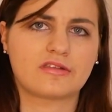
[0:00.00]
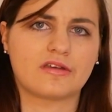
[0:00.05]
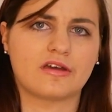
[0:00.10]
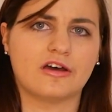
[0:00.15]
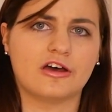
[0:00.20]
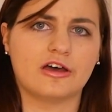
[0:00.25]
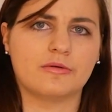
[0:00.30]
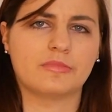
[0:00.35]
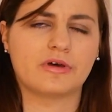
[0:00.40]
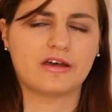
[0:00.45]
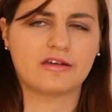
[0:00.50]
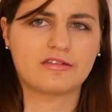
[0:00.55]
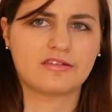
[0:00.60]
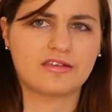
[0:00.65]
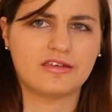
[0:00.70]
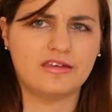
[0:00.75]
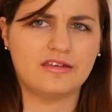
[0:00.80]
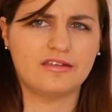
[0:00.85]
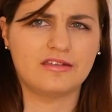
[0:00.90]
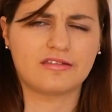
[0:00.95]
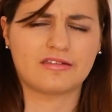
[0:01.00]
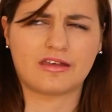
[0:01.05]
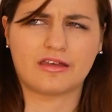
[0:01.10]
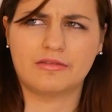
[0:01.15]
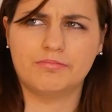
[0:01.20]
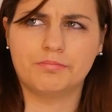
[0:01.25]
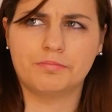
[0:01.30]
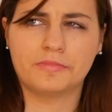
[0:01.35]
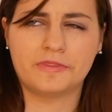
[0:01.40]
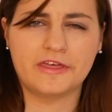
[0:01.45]
Huskies,
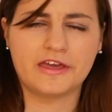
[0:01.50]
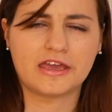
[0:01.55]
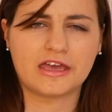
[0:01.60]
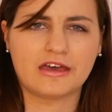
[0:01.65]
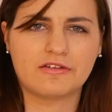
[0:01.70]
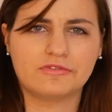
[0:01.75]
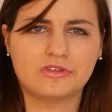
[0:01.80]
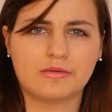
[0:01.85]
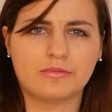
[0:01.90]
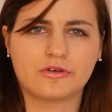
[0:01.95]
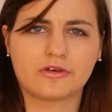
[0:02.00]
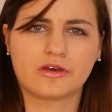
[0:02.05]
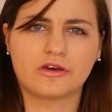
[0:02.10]
I think, have double